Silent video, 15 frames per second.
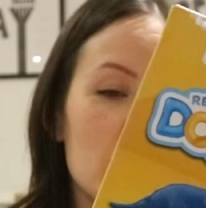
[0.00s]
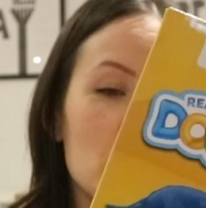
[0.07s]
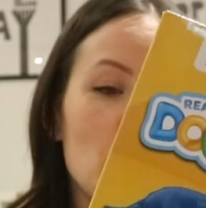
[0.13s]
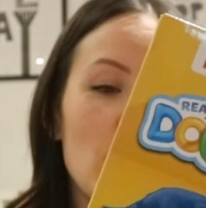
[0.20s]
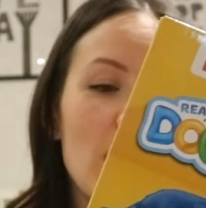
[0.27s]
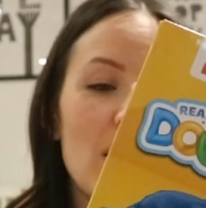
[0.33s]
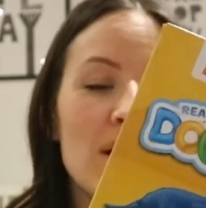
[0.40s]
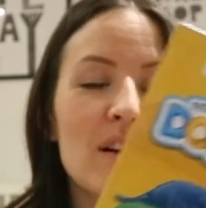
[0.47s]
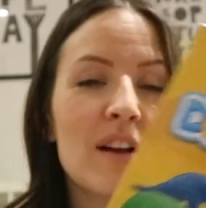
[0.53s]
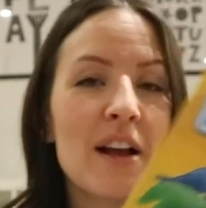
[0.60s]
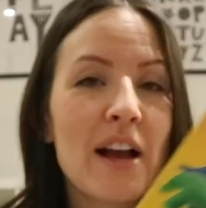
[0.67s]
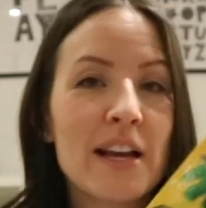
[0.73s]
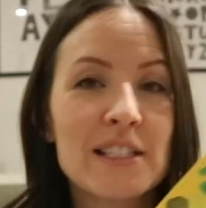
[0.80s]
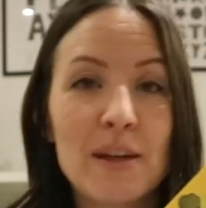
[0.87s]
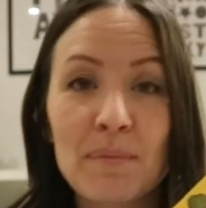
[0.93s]
as well.
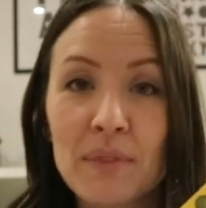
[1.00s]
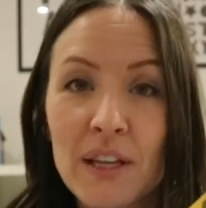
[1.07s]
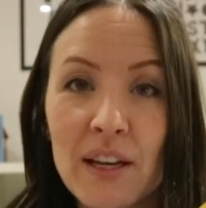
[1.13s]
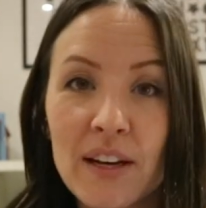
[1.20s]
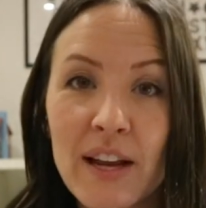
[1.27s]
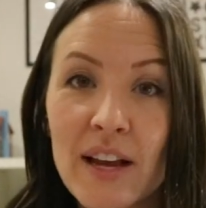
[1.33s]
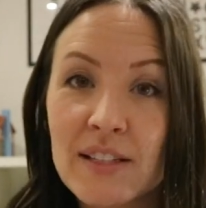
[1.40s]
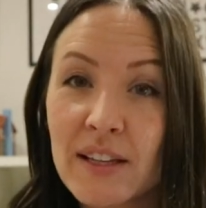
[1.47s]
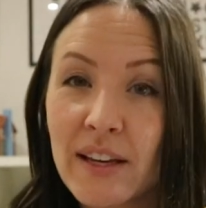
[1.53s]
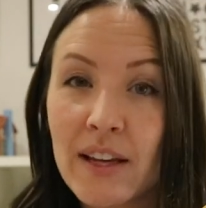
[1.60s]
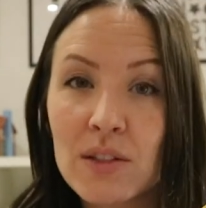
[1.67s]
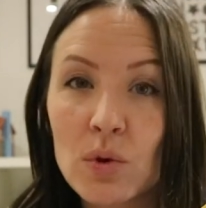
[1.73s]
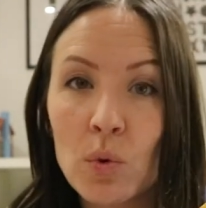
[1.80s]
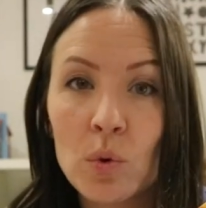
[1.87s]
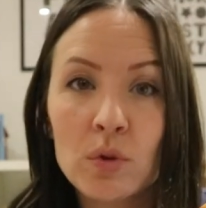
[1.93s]
Something as he
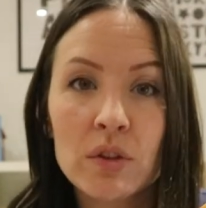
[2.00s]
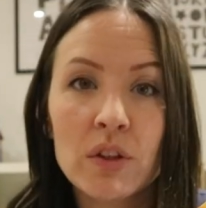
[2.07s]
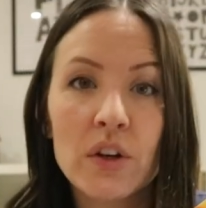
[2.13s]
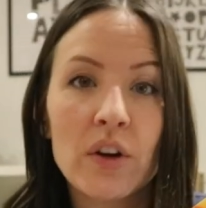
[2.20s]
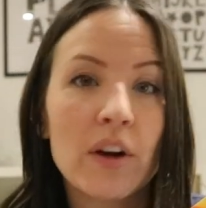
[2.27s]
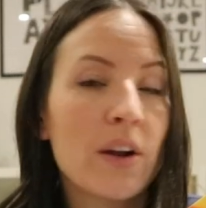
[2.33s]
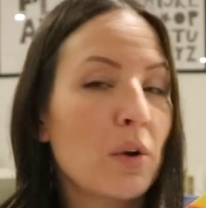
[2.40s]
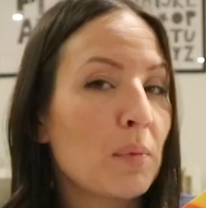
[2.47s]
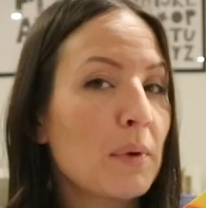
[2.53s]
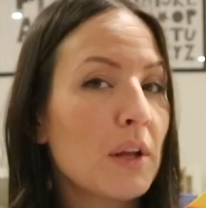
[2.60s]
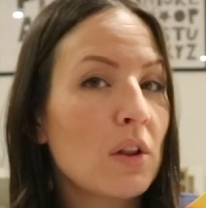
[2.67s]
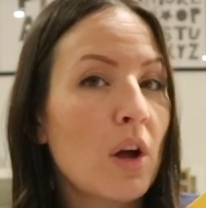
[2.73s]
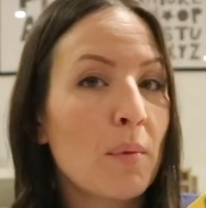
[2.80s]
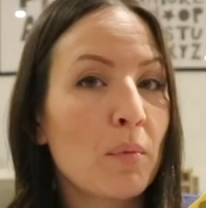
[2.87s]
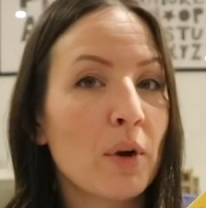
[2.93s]
gets older, it'll be
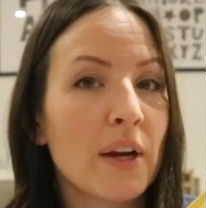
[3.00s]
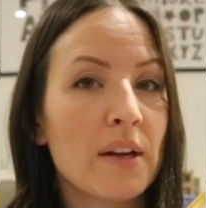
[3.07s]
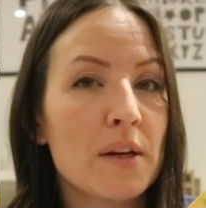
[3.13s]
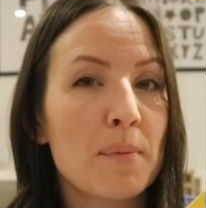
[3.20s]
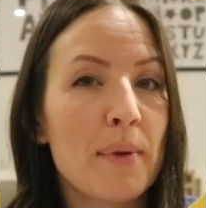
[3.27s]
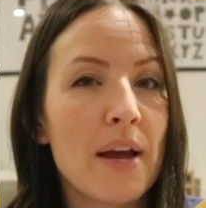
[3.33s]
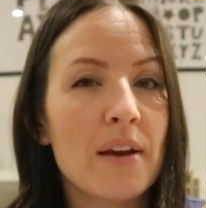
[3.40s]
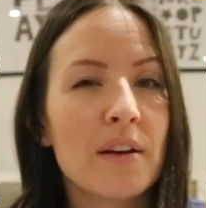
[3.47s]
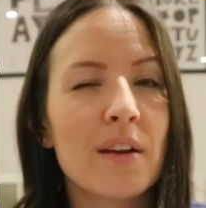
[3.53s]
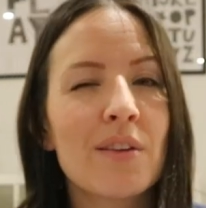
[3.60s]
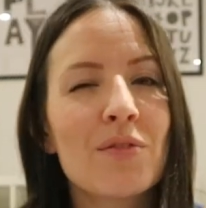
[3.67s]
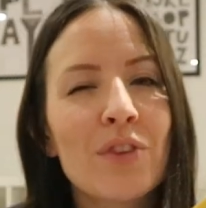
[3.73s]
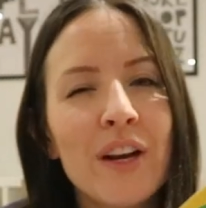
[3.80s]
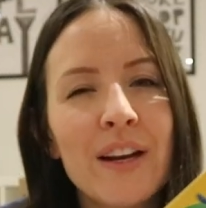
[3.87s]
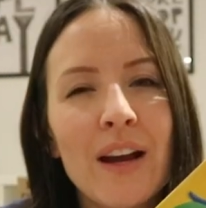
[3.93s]
a lot more
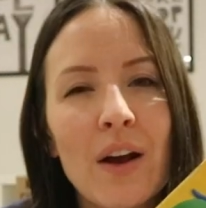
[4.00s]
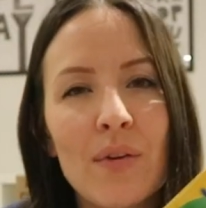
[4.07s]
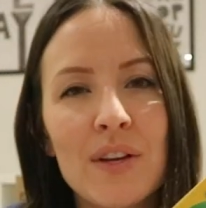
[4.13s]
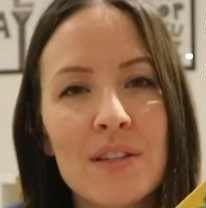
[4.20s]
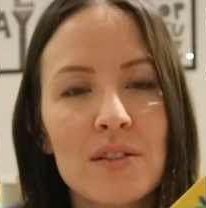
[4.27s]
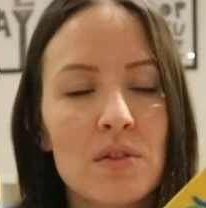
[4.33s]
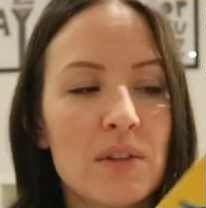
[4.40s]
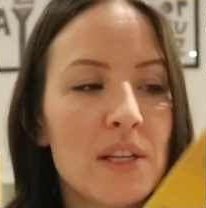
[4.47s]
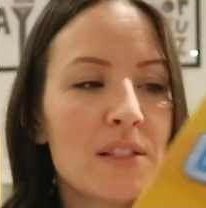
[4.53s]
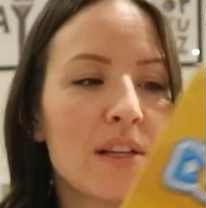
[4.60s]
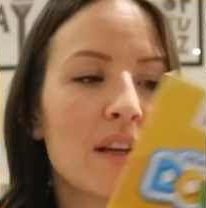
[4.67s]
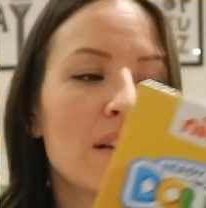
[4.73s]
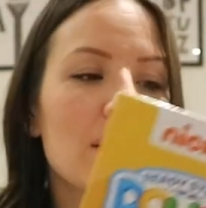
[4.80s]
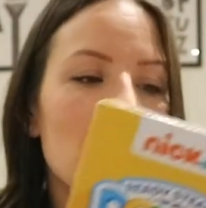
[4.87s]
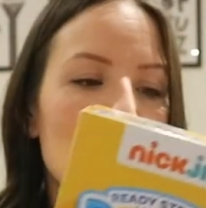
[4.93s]
independent. Right now, he still needs
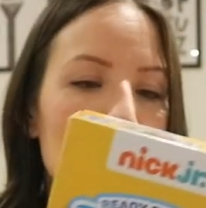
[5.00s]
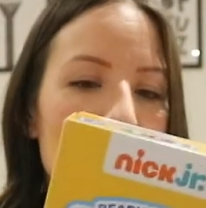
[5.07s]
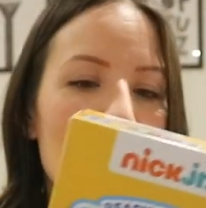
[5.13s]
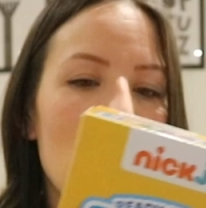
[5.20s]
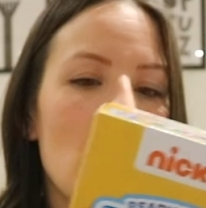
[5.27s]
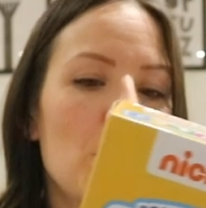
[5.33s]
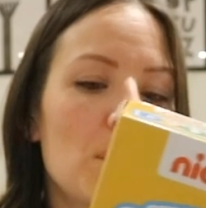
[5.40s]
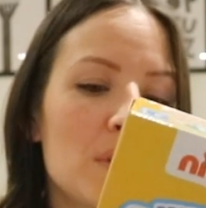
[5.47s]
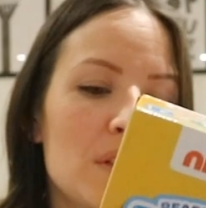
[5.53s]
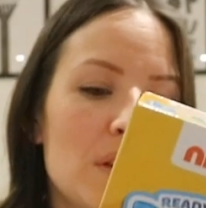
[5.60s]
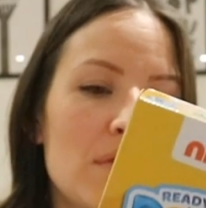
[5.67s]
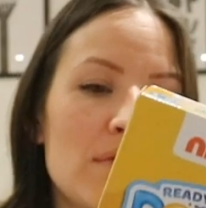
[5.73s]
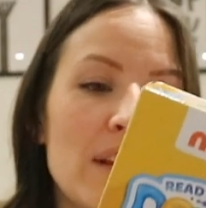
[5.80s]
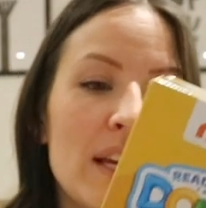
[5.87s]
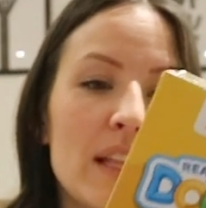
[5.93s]
like a little bit of help with
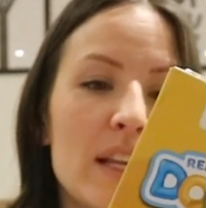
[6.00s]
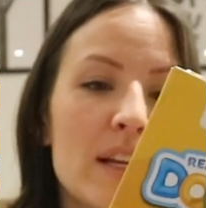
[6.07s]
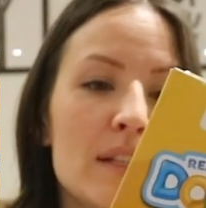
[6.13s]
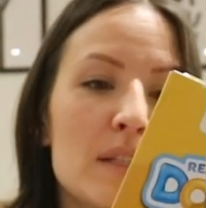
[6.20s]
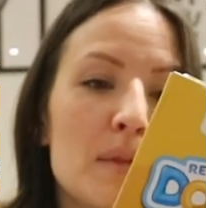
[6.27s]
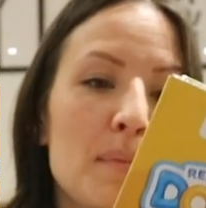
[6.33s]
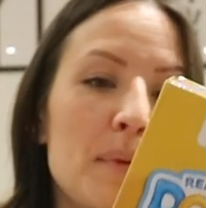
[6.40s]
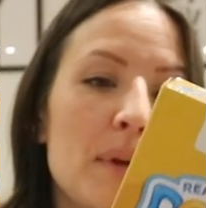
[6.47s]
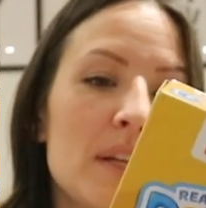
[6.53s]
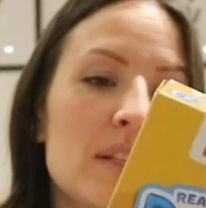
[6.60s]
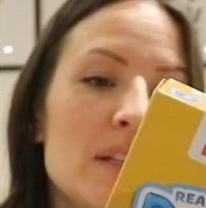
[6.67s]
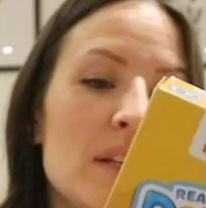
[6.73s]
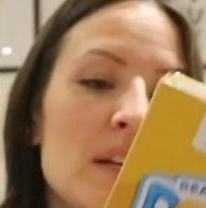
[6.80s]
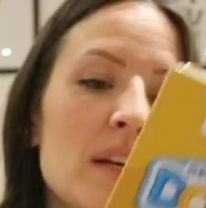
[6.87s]
stuff like this, but